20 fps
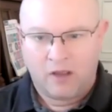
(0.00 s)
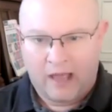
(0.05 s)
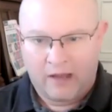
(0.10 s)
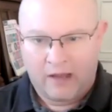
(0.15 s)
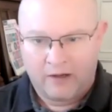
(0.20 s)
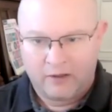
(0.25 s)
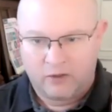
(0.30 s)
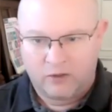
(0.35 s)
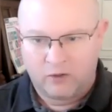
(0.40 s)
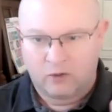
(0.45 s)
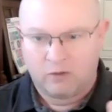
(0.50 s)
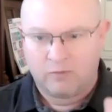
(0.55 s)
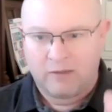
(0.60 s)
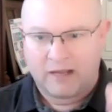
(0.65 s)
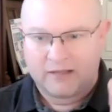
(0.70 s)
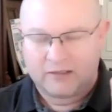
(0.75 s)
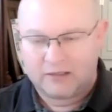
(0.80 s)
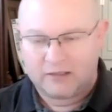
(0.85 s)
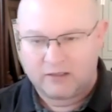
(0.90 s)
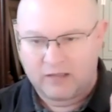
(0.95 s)
how does your
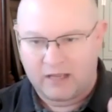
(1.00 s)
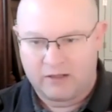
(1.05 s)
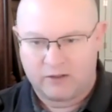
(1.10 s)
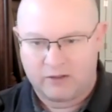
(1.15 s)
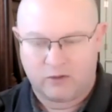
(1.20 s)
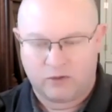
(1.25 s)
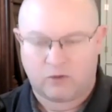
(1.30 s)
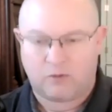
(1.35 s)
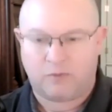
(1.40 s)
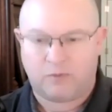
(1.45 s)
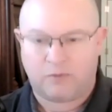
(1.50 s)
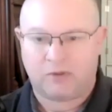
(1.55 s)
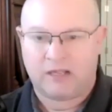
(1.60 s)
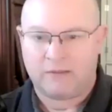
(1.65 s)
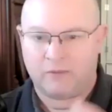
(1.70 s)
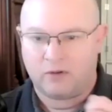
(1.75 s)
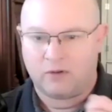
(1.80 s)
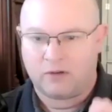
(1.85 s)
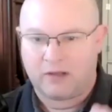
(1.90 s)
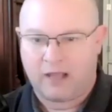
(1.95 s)
message, how does your
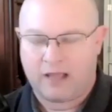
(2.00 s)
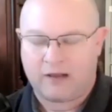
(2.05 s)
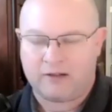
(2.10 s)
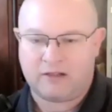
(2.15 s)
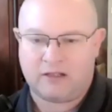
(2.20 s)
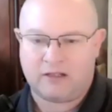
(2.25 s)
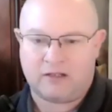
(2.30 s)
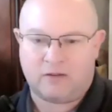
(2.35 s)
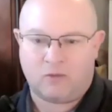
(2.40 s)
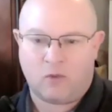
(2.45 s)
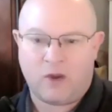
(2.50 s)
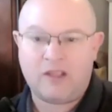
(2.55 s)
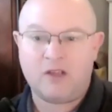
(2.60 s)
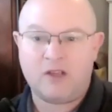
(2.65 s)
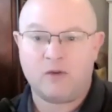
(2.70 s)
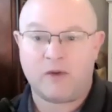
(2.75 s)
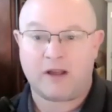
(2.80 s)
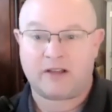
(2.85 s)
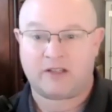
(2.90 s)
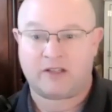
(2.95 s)
playbook, how does the way
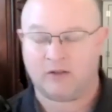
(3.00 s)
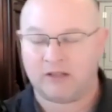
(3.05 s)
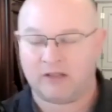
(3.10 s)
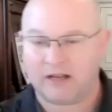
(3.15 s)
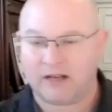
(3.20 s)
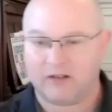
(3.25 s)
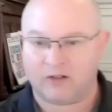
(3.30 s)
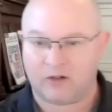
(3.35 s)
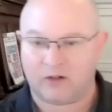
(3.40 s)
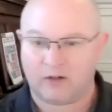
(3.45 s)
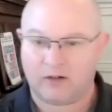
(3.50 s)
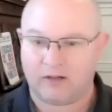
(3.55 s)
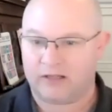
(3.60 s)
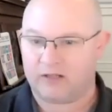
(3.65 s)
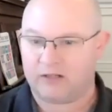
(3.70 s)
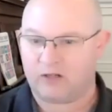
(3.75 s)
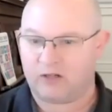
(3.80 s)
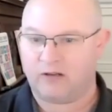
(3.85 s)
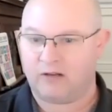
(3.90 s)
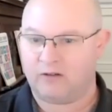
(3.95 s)
you execute that internally
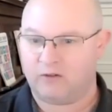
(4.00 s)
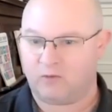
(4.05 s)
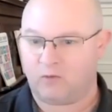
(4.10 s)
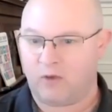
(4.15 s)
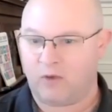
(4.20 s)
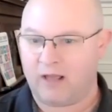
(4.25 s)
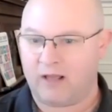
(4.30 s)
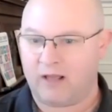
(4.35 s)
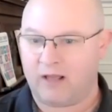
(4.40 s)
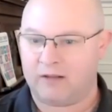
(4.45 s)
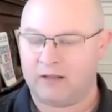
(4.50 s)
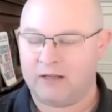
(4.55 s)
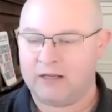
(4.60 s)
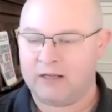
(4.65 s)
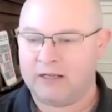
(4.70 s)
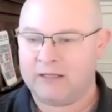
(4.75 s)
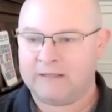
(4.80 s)
change as well?